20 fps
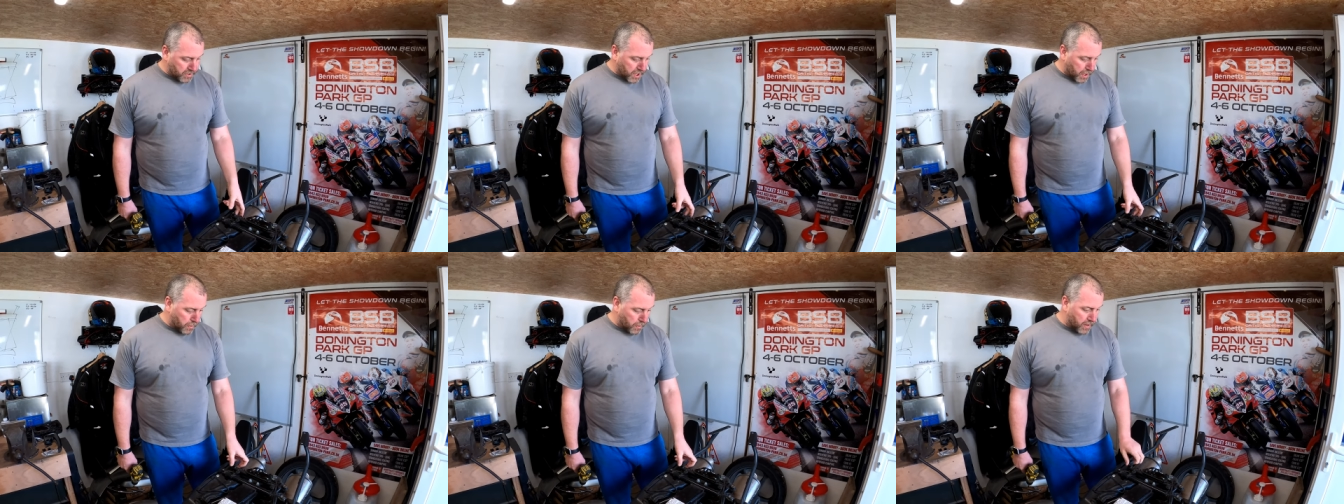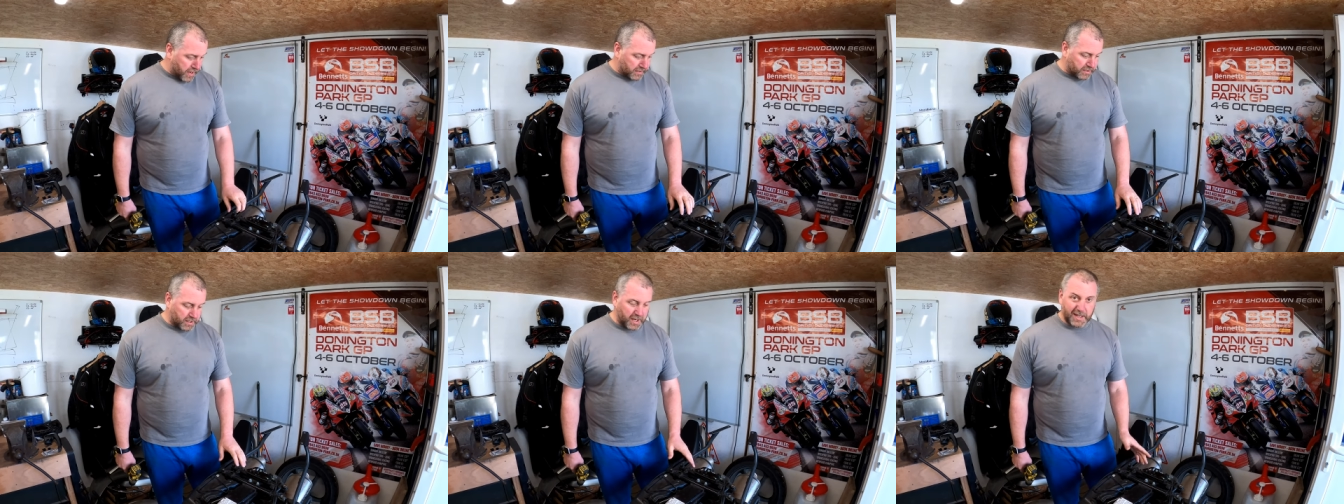so
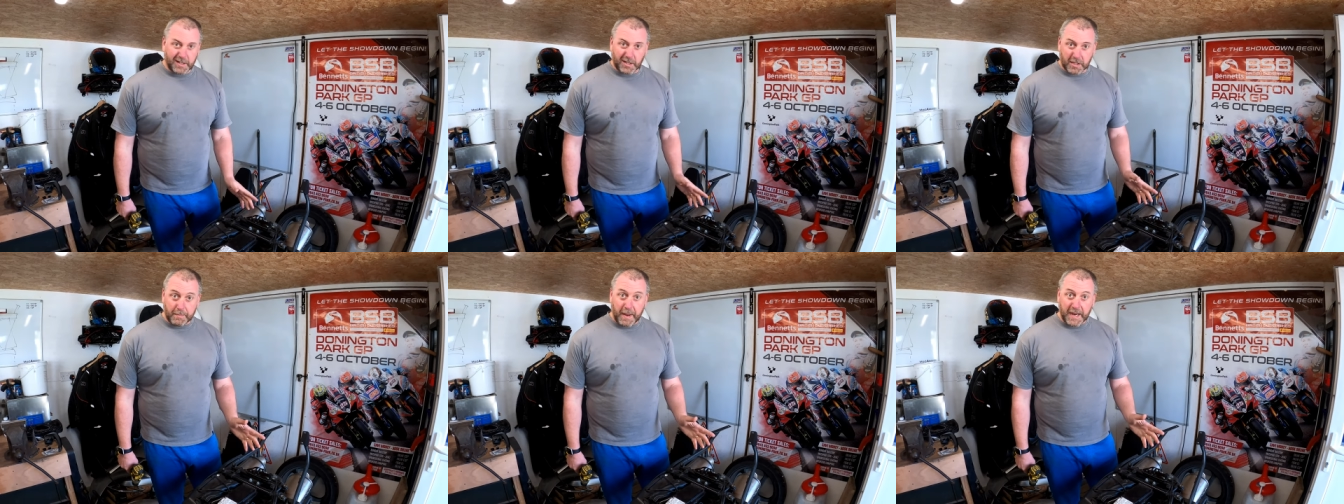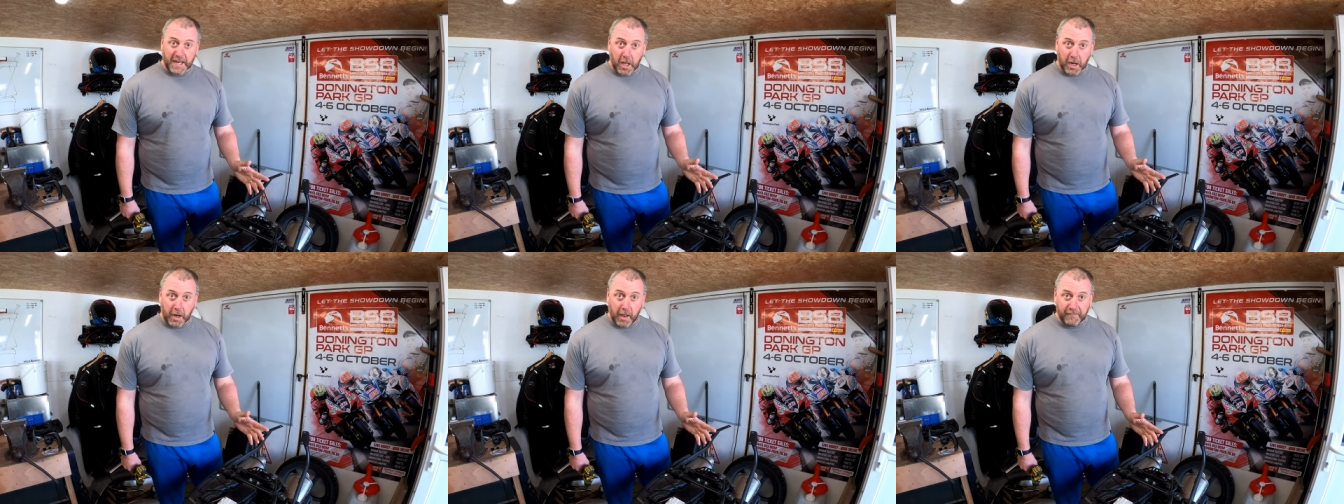it, it does
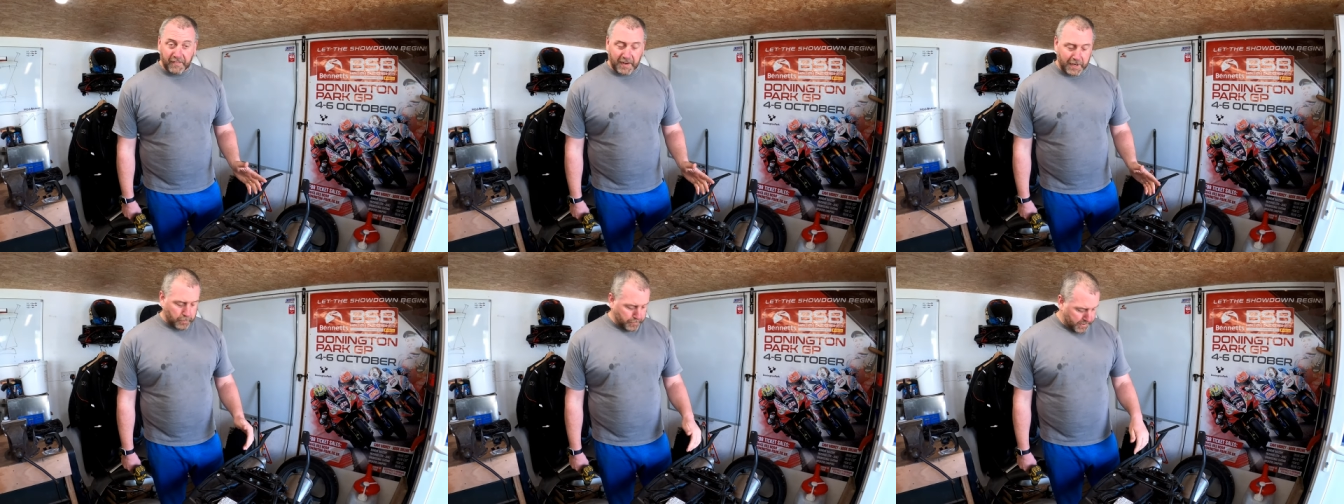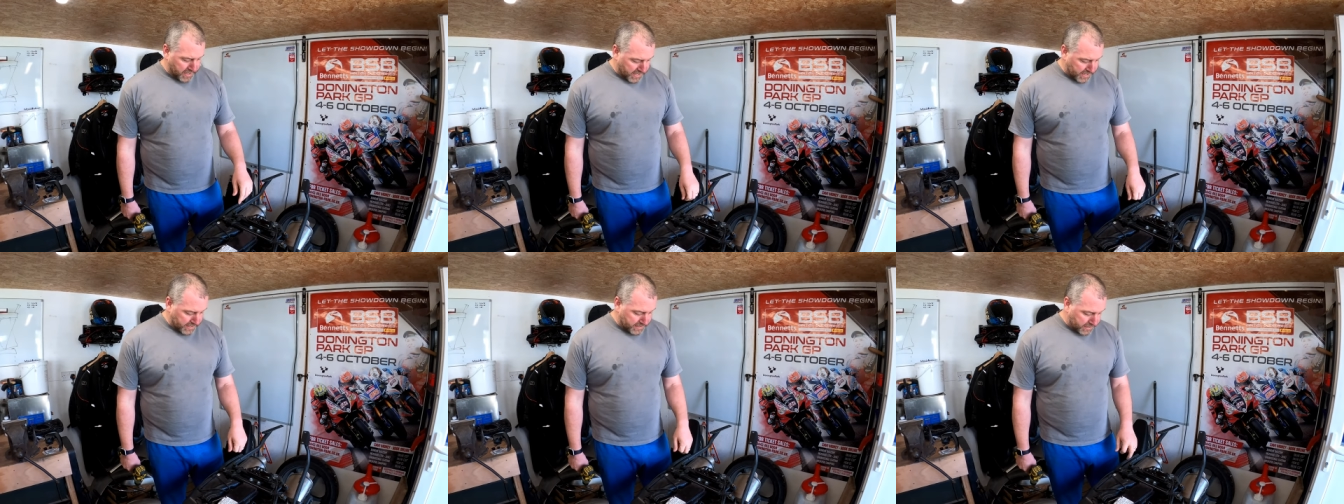make our life a little
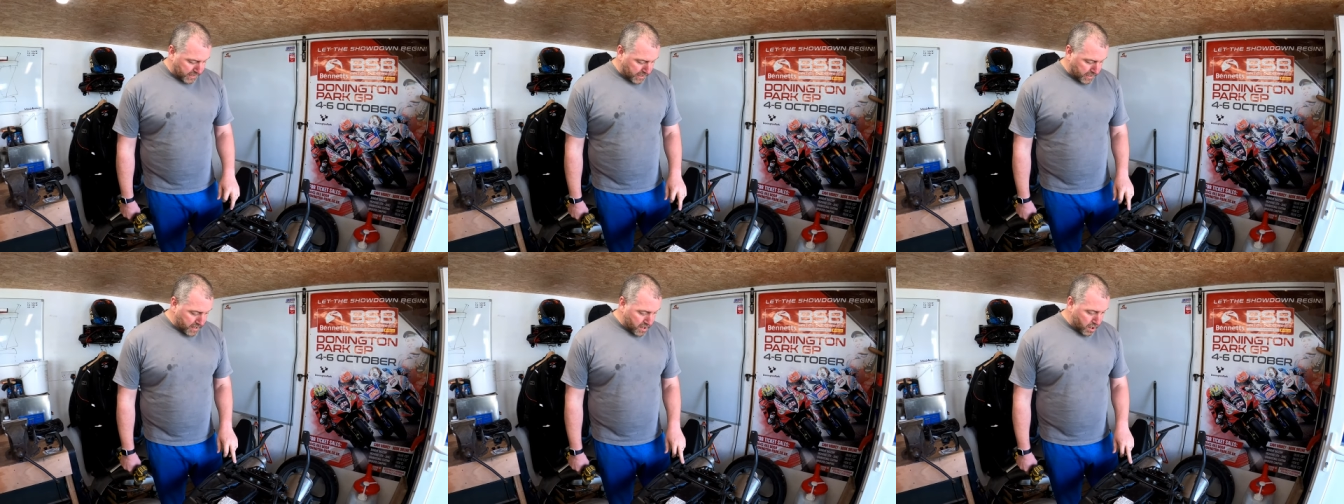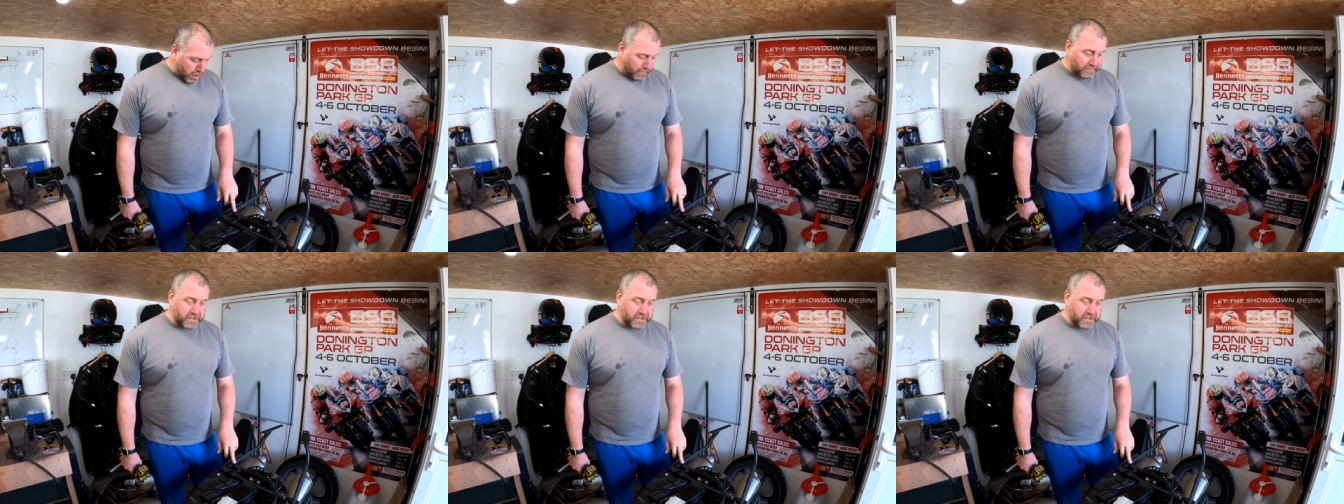bit easier.